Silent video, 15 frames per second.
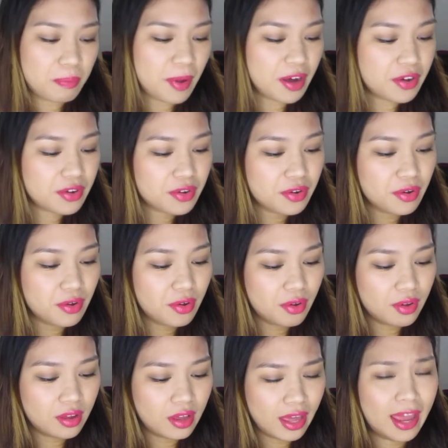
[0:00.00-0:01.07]
Pero
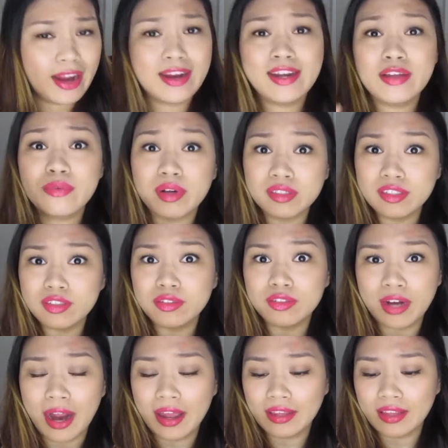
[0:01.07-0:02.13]
I really wanted to
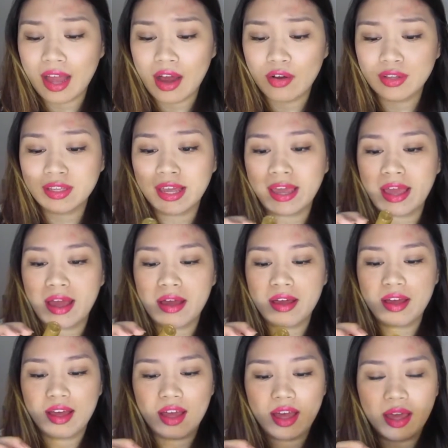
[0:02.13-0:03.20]
try it out kaya
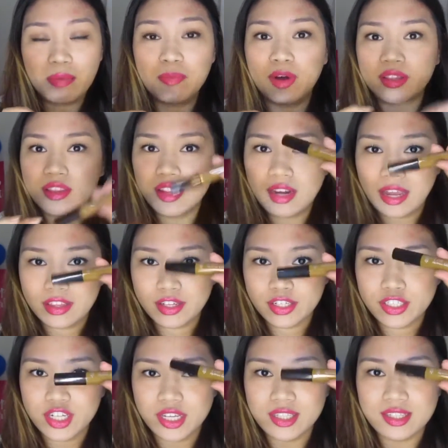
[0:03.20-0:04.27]
I bought the
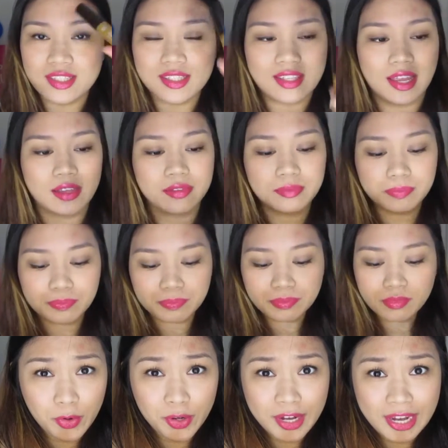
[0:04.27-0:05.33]
lighter shade instead.
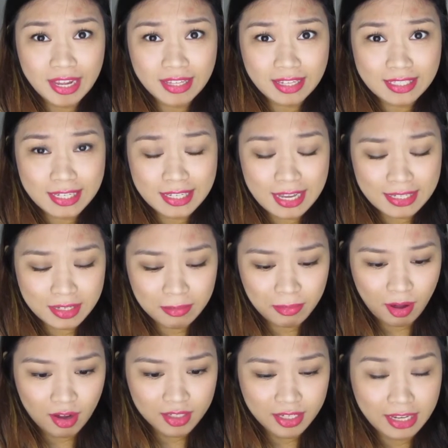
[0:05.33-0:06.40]
Korean kasi nasa
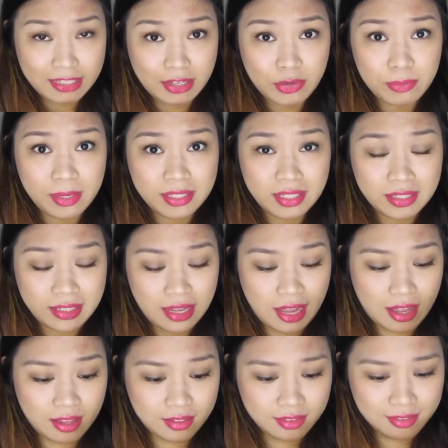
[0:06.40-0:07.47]
box kaya hindi ko
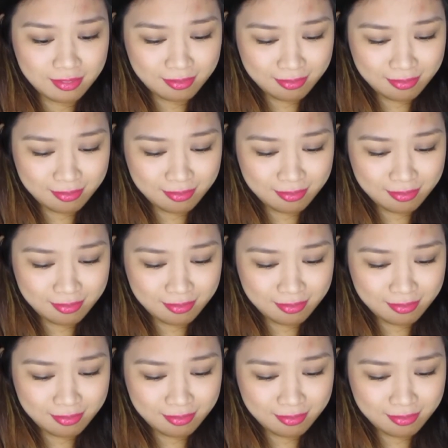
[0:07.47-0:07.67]
maintindihan.